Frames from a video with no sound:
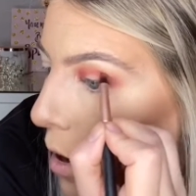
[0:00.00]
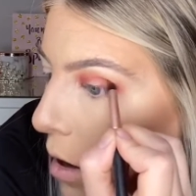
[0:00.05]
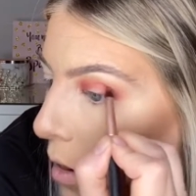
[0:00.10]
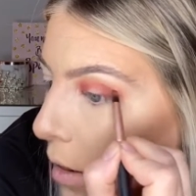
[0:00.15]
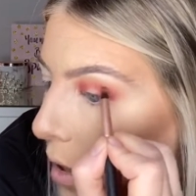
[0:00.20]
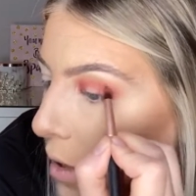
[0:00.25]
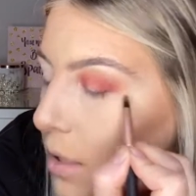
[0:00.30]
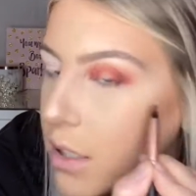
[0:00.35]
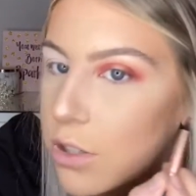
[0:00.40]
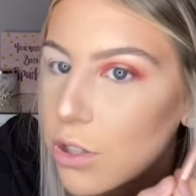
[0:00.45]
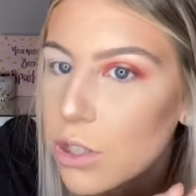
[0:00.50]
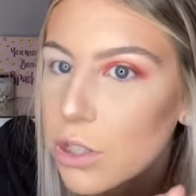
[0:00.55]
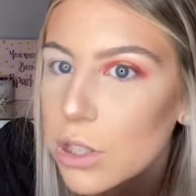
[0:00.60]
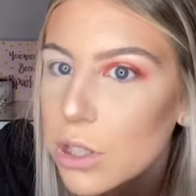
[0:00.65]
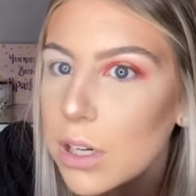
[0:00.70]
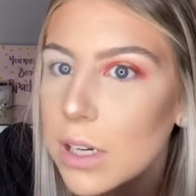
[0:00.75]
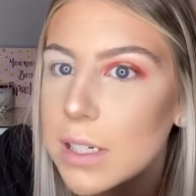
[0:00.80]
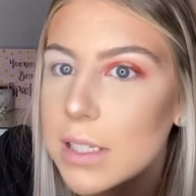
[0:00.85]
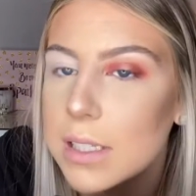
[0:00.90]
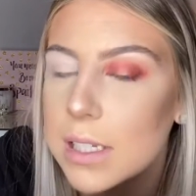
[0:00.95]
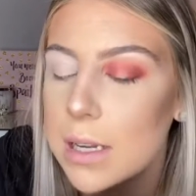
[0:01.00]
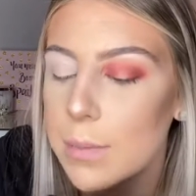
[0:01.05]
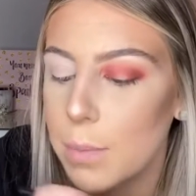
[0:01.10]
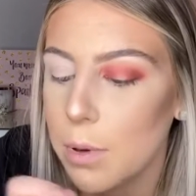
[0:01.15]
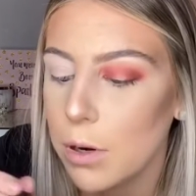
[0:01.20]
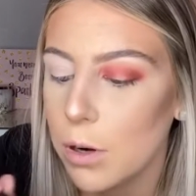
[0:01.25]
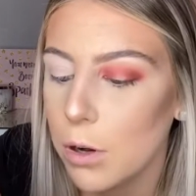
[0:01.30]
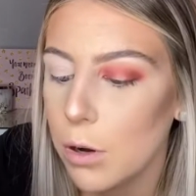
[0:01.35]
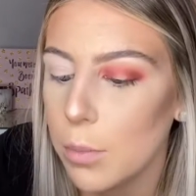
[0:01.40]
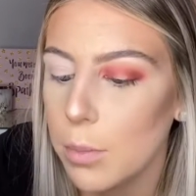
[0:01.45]
This is just going to
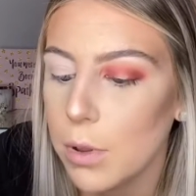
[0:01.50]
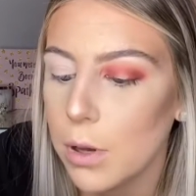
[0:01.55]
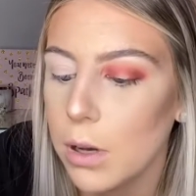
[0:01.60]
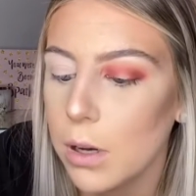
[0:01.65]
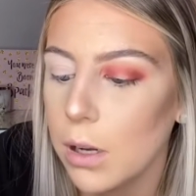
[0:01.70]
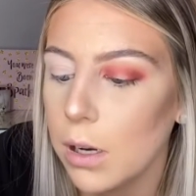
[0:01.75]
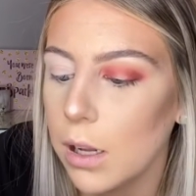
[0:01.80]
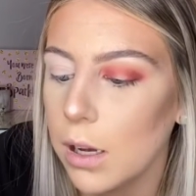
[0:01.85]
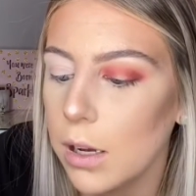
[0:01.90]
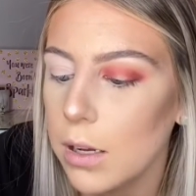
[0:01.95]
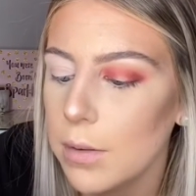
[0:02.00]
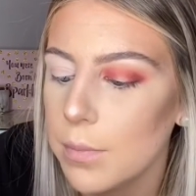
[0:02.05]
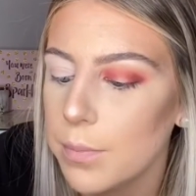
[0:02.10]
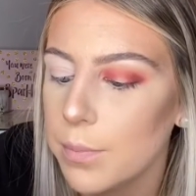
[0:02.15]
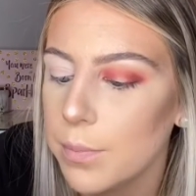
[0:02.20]
deepen up the colour.